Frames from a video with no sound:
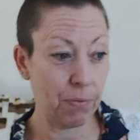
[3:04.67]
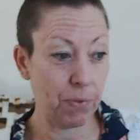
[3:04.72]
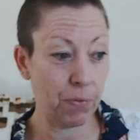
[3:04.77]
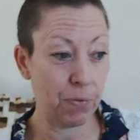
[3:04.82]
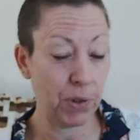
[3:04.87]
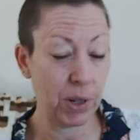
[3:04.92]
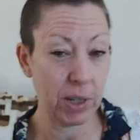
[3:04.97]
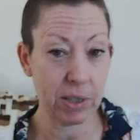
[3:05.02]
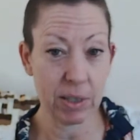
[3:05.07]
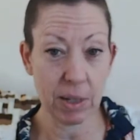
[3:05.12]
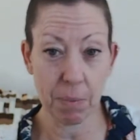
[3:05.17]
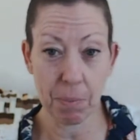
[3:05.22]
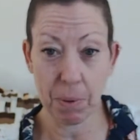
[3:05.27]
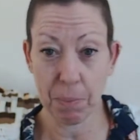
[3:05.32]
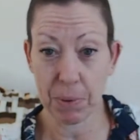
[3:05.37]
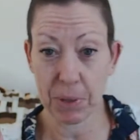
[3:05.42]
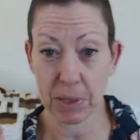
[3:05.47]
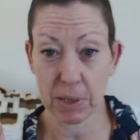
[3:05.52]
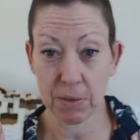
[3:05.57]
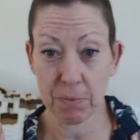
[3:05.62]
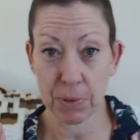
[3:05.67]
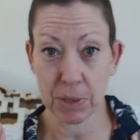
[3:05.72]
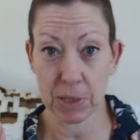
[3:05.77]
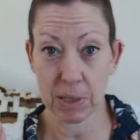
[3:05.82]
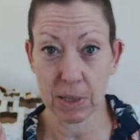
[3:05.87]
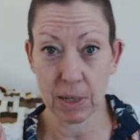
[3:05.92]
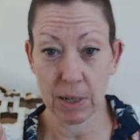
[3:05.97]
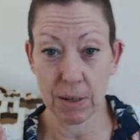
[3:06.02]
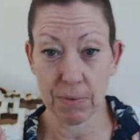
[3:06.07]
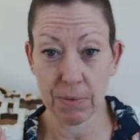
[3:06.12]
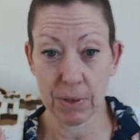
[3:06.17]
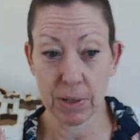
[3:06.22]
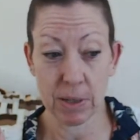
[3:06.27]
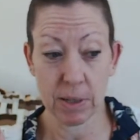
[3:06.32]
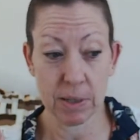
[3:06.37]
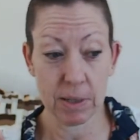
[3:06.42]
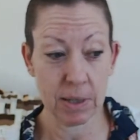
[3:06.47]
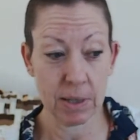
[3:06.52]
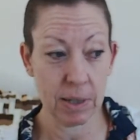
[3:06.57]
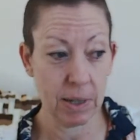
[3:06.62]
First couple of bits have been
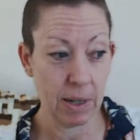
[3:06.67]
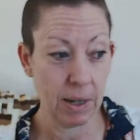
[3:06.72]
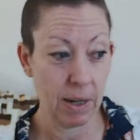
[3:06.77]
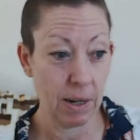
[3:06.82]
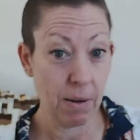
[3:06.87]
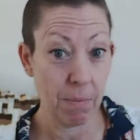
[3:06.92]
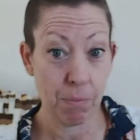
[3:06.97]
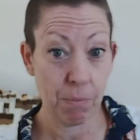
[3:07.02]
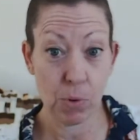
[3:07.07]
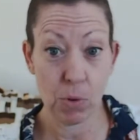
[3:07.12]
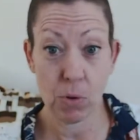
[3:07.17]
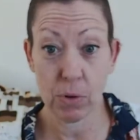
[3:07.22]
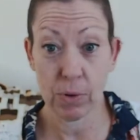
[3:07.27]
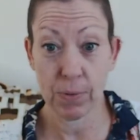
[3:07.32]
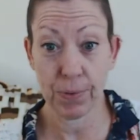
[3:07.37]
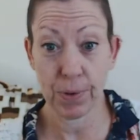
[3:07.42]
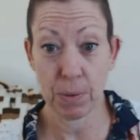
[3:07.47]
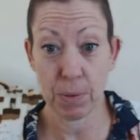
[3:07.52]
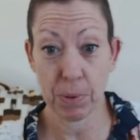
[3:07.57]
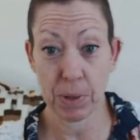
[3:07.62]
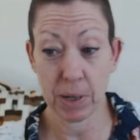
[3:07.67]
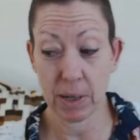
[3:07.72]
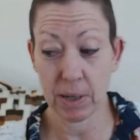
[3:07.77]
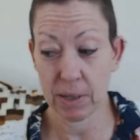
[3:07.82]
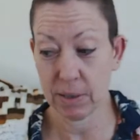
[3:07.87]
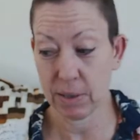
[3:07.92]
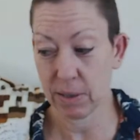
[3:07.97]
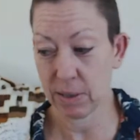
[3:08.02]
delivered, bought a few bits.